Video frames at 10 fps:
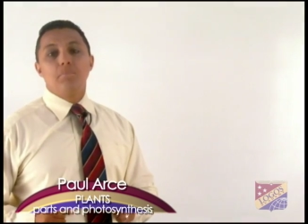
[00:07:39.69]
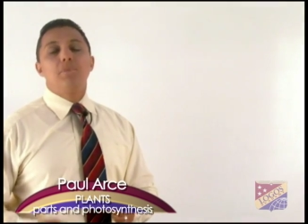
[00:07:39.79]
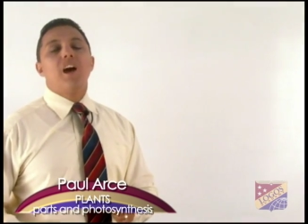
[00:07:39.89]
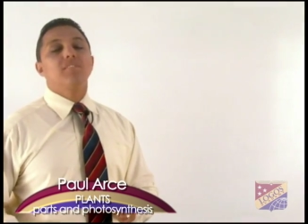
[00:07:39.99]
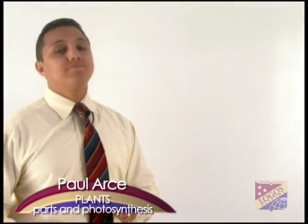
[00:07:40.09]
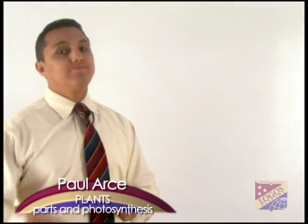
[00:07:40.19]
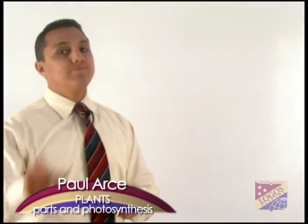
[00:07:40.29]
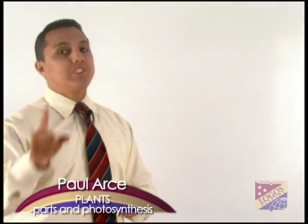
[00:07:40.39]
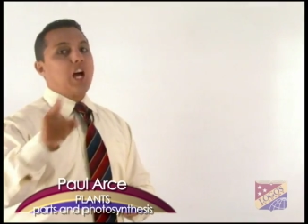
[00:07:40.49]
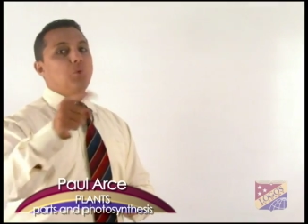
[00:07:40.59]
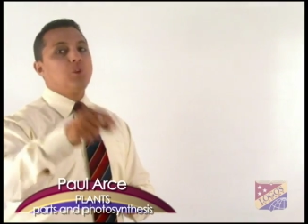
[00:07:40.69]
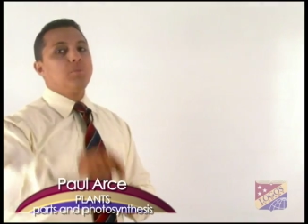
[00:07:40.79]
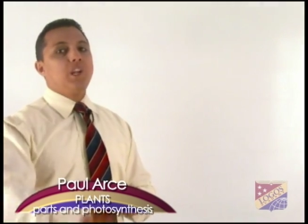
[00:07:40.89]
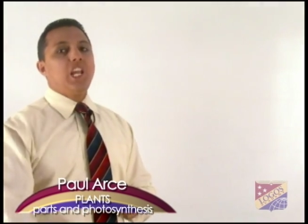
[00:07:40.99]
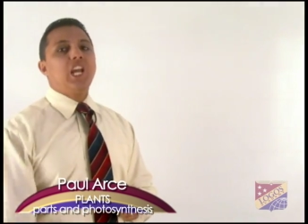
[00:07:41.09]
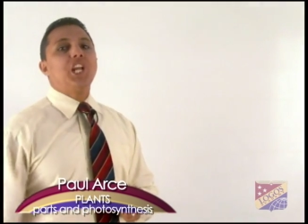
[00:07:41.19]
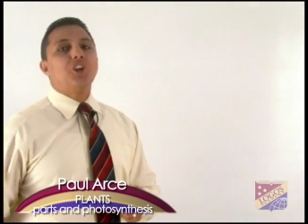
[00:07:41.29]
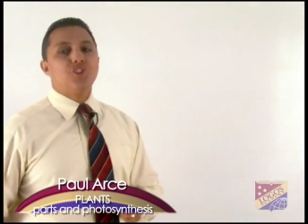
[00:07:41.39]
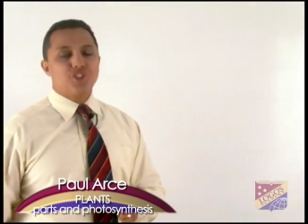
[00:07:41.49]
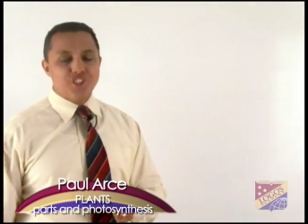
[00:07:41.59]
but that will be in
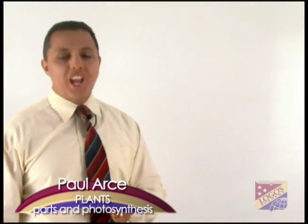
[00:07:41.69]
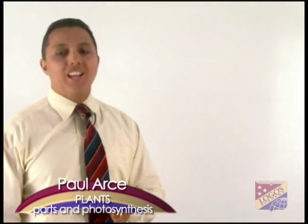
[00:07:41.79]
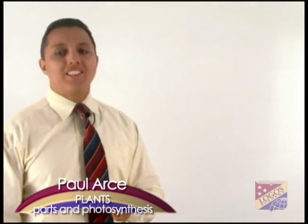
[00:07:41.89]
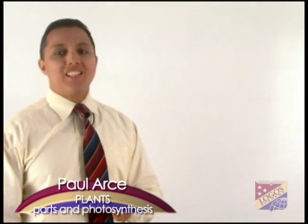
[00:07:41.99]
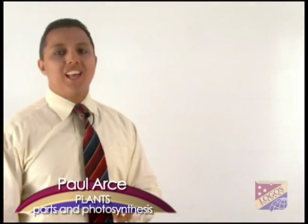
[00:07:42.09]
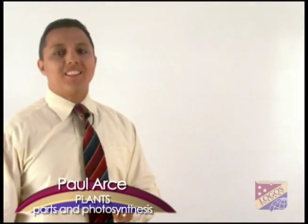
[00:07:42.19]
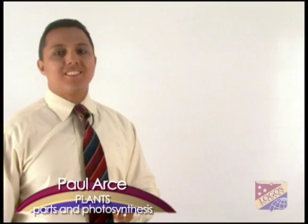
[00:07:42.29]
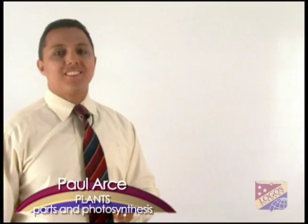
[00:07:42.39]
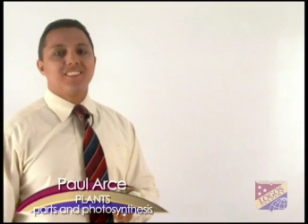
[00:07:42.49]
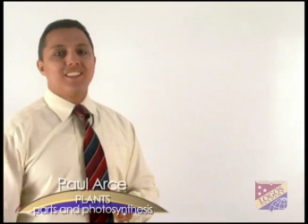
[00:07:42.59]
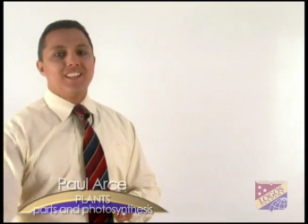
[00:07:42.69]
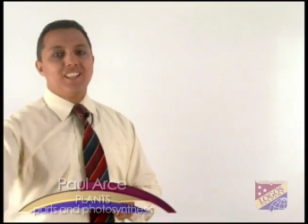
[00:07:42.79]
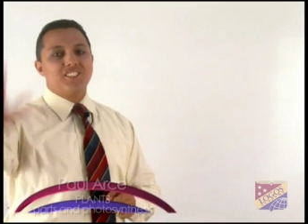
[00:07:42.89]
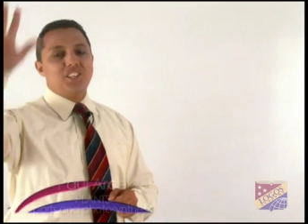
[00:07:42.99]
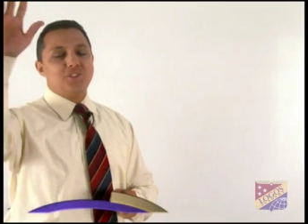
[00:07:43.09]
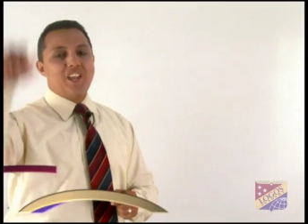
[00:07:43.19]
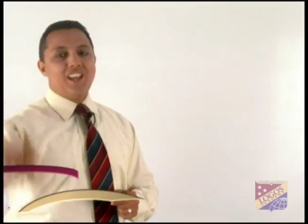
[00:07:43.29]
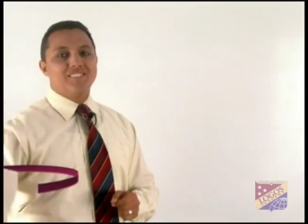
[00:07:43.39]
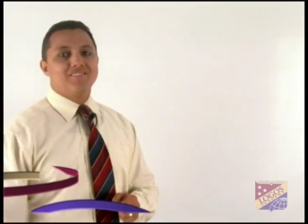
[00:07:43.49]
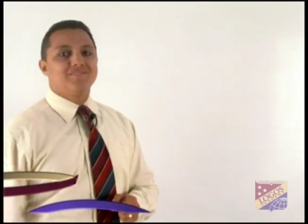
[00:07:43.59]
another science class. See you
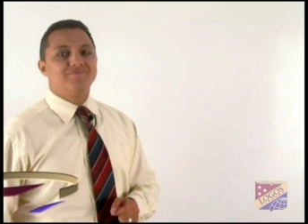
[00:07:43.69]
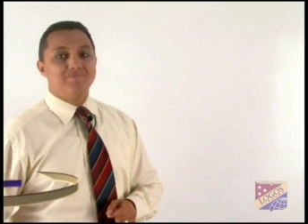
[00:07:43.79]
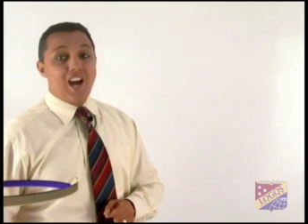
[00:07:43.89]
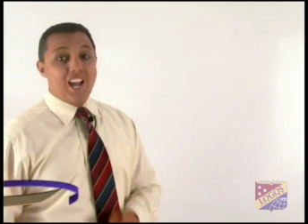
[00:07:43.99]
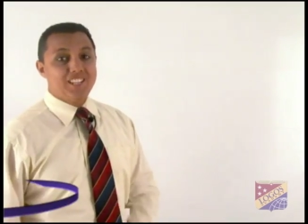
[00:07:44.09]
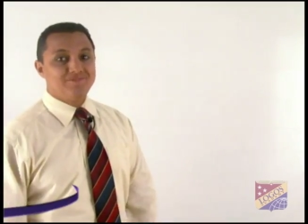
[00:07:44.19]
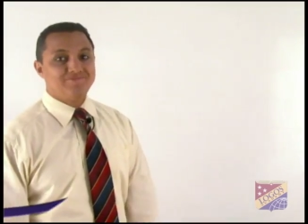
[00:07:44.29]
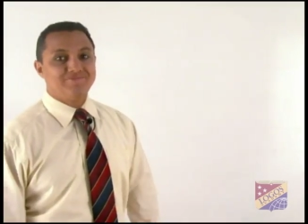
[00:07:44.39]
then. Bye.